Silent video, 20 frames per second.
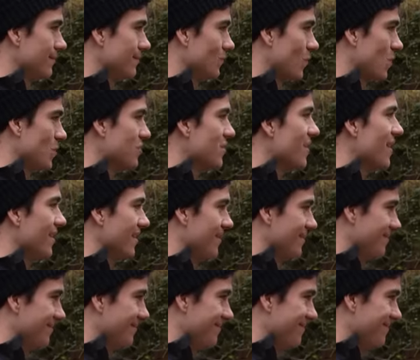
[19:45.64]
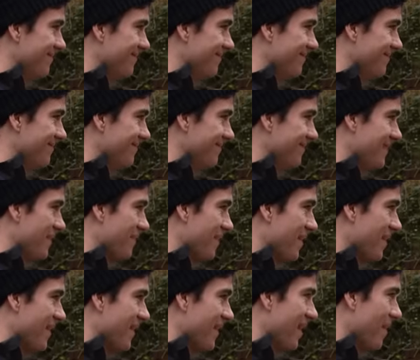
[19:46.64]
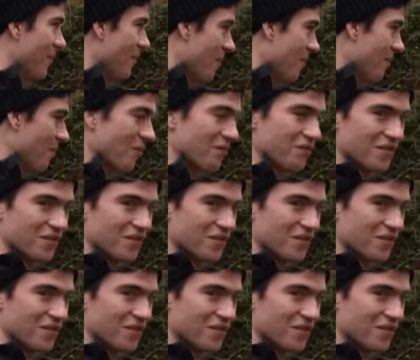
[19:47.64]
we'll see if I can get one more